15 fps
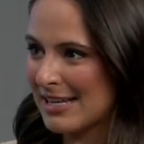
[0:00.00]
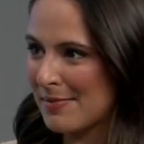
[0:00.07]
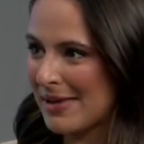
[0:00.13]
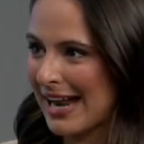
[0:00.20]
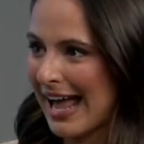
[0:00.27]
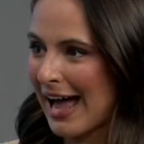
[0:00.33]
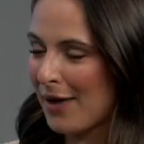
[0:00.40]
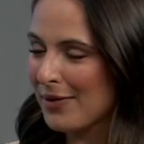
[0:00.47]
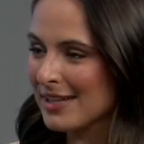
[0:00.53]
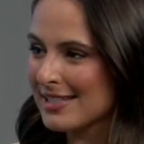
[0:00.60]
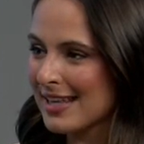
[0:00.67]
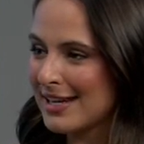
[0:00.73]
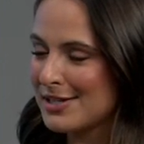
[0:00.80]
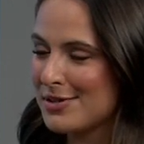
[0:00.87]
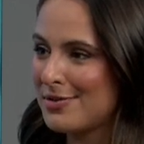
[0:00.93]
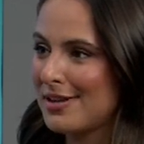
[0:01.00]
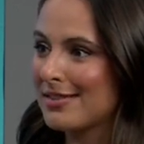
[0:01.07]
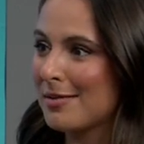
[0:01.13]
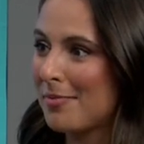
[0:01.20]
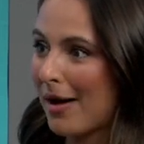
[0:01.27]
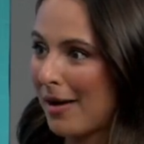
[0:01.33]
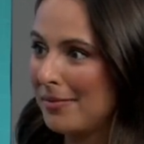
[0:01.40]
exhibit. How excited do you
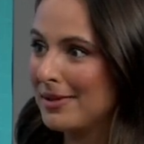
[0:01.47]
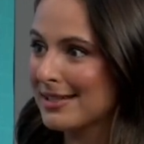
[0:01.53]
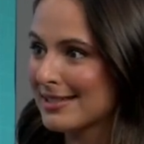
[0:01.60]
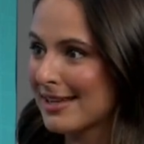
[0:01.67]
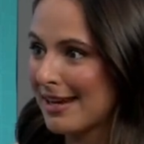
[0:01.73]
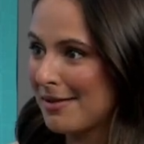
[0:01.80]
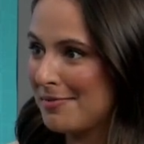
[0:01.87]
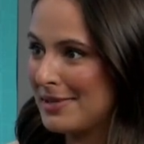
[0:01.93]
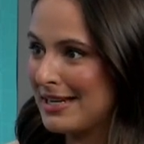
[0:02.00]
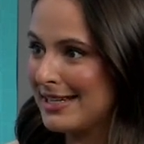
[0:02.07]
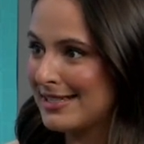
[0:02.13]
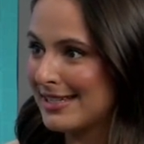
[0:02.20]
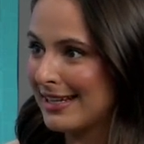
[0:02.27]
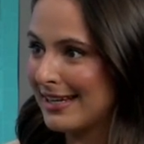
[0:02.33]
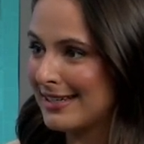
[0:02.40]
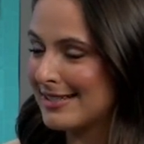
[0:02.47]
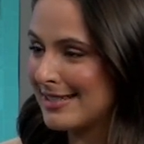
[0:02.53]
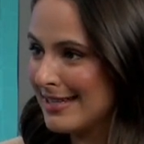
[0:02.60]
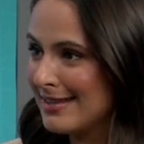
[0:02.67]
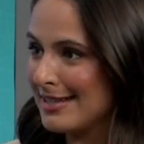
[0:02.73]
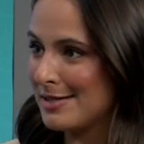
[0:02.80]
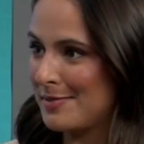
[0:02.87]
think the public's going to be to get to
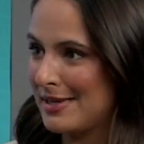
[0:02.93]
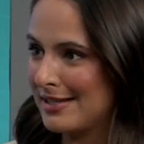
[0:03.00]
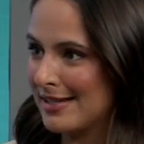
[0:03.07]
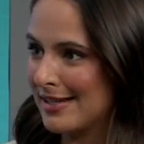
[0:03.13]
see these pieces?